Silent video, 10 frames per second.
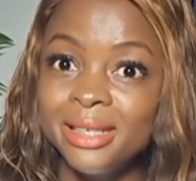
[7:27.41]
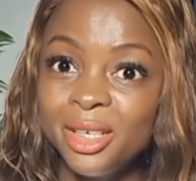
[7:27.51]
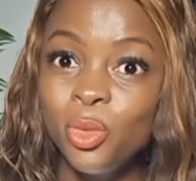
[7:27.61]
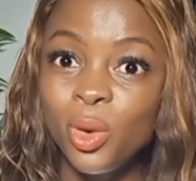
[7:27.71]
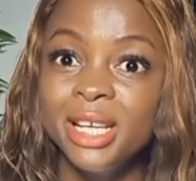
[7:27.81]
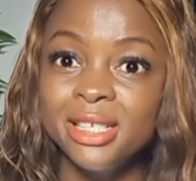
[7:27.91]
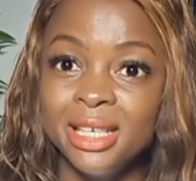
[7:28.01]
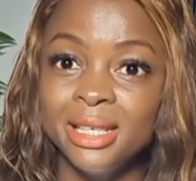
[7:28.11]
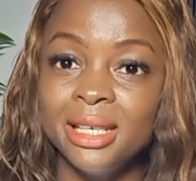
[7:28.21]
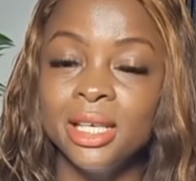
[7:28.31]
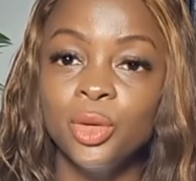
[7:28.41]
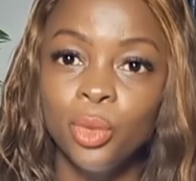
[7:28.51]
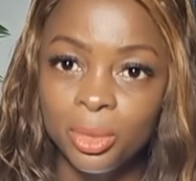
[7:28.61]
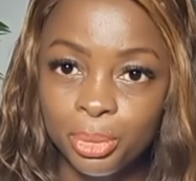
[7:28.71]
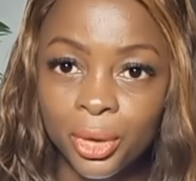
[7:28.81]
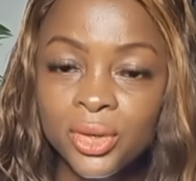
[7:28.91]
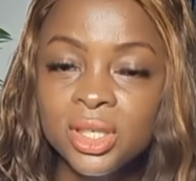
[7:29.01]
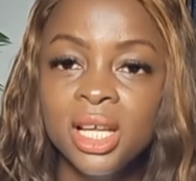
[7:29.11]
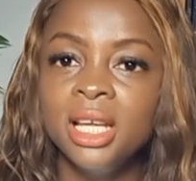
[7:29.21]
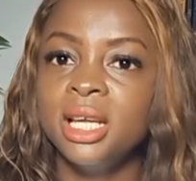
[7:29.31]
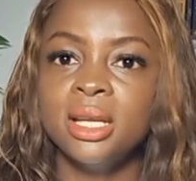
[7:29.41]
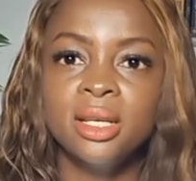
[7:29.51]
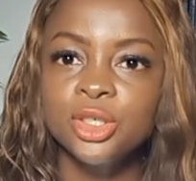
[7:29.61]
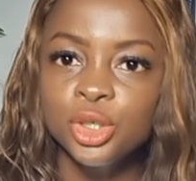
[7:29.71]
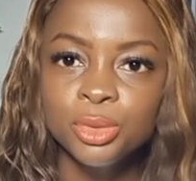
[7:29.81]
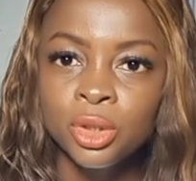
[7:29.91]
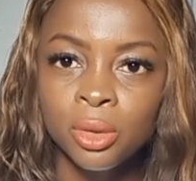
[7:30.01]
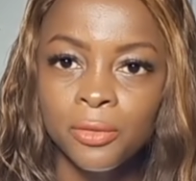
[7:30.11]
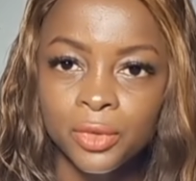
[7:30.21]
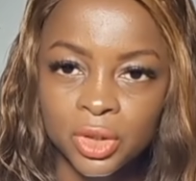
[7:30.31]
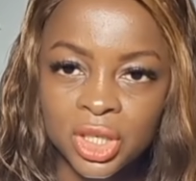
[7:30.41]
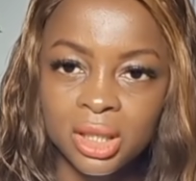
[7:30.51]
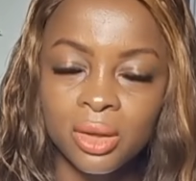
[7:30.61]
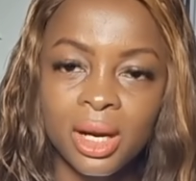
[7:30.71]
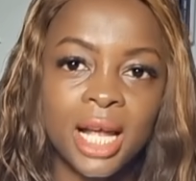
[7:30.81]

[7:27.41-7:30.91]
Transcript: keywords in the keyword box in the description of your channel,